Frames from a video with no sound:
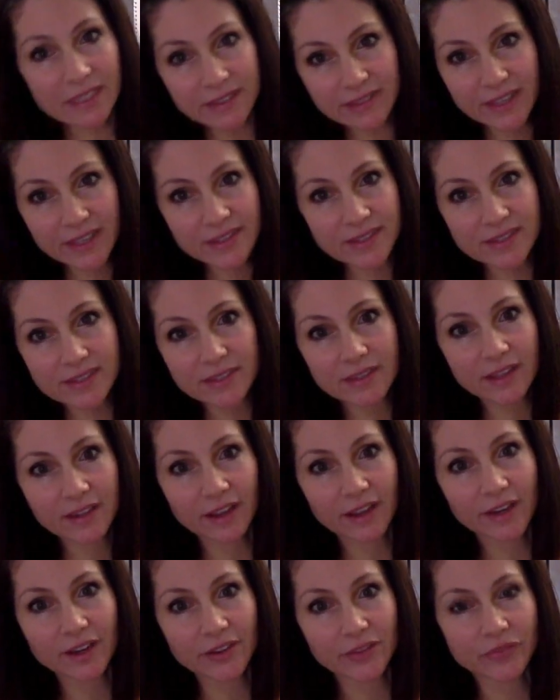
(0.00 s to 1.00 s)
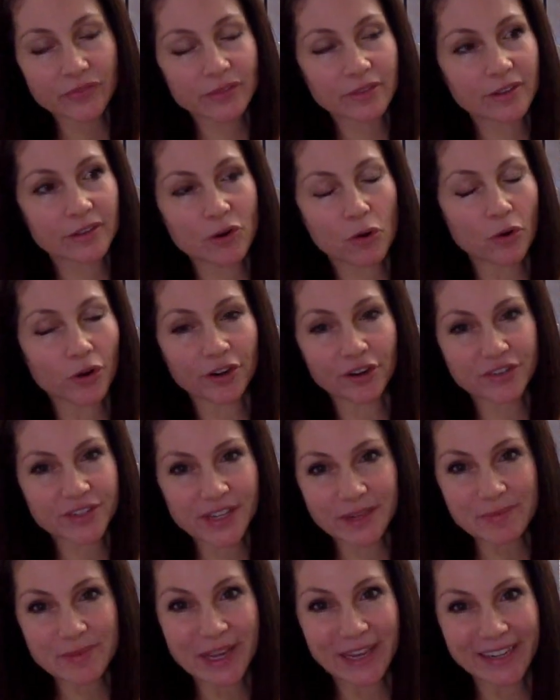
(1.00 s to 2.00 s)
That's the kind of corners
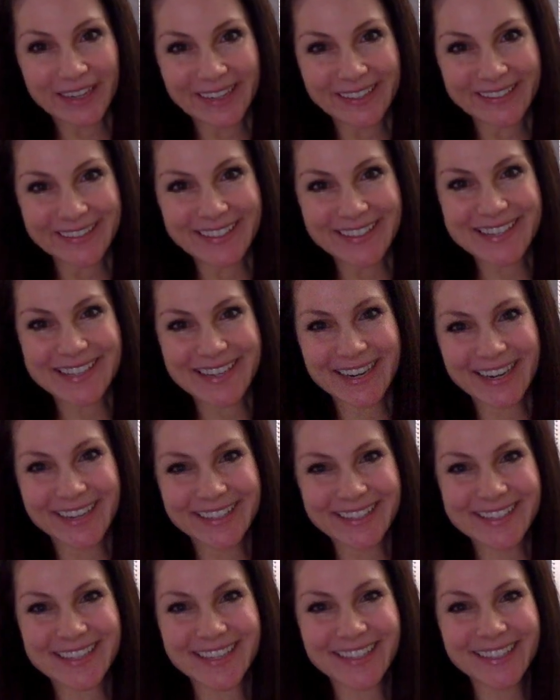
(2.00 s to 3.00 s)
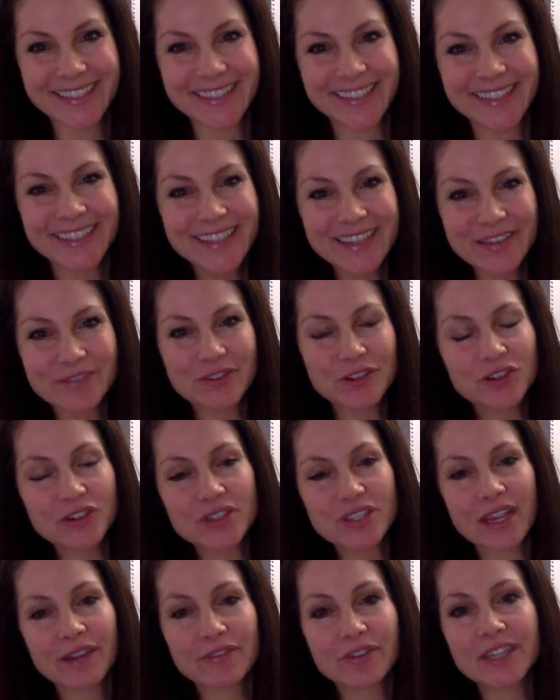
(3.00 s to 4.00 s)
I'm cutting these days. If you
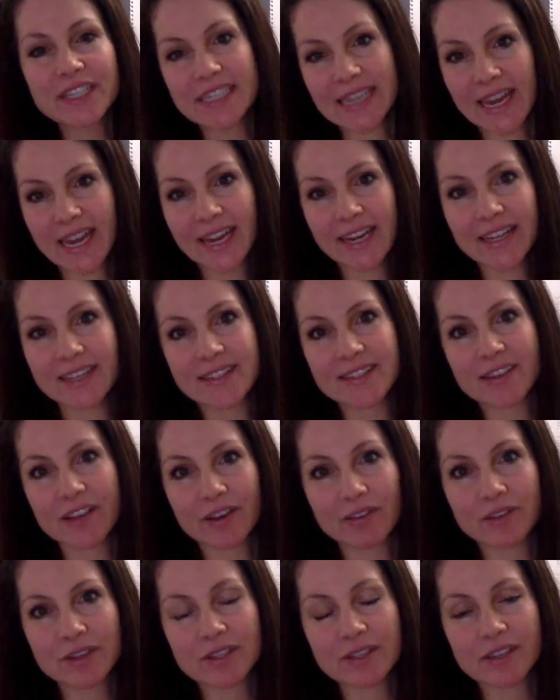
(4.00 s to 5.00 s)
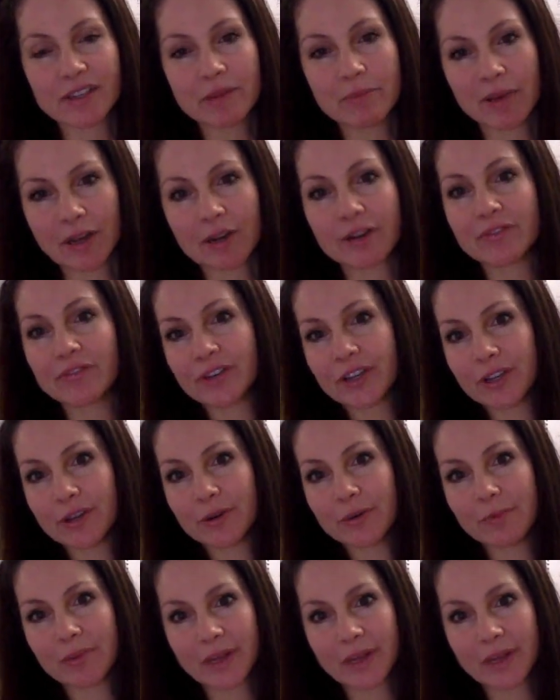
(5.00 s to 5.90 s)
juice every day, it's obviously better for you.